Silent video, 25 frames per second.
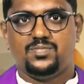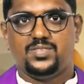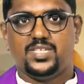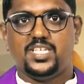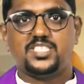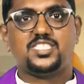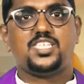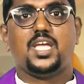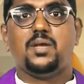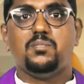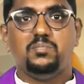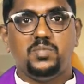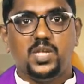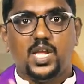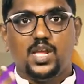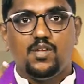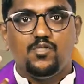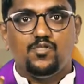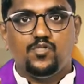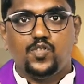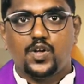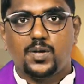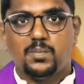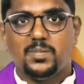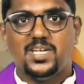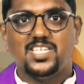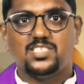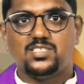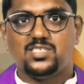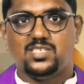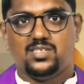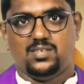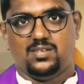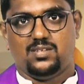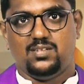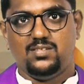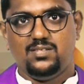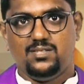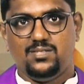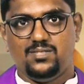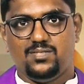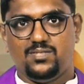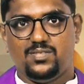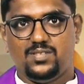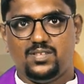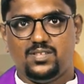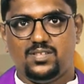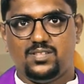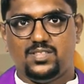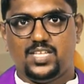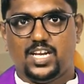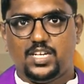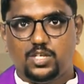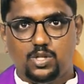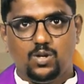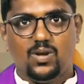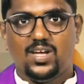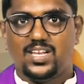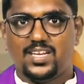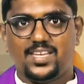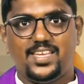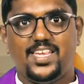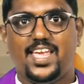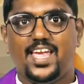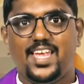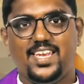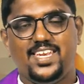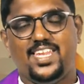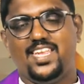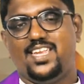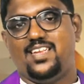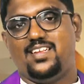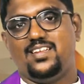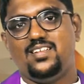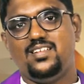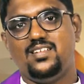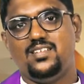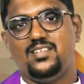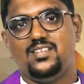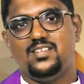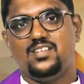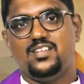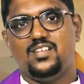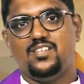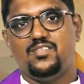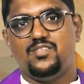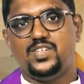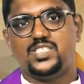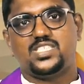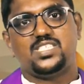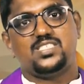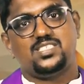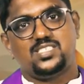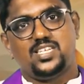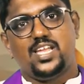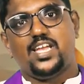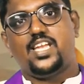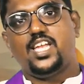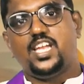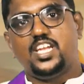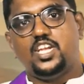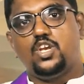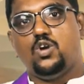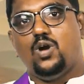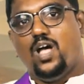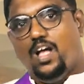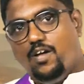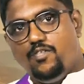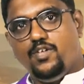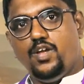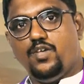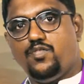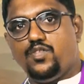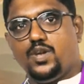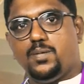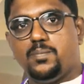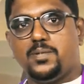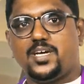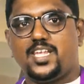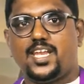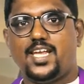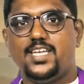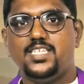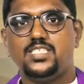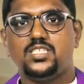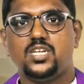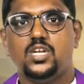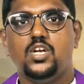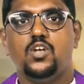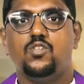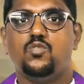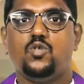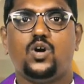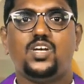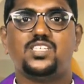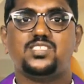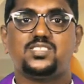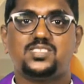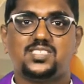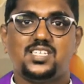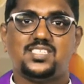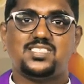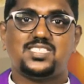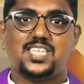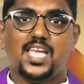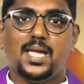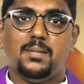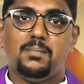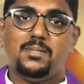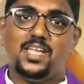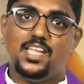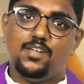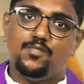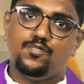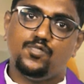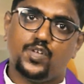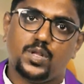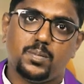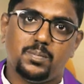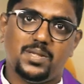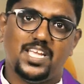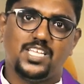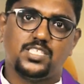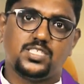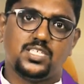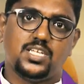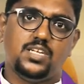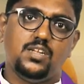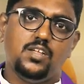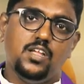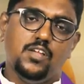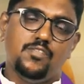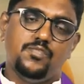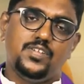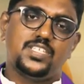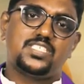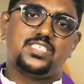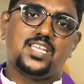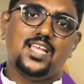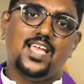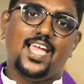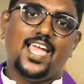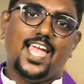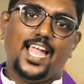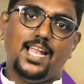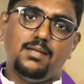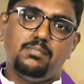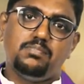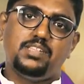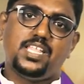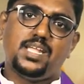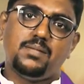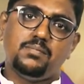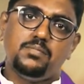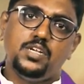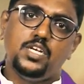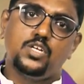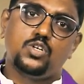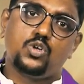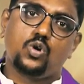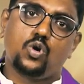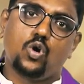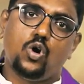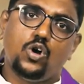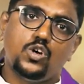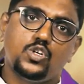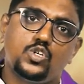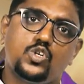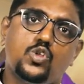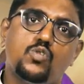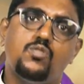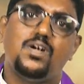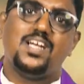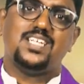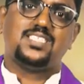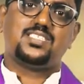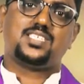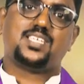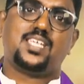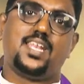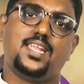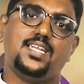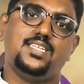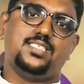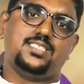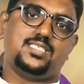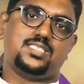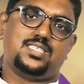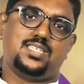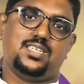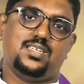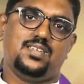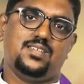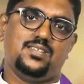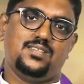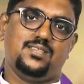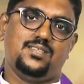The same information that you are gaining, which is taking you away from Christ, was the same information which helped them to go towards Christ.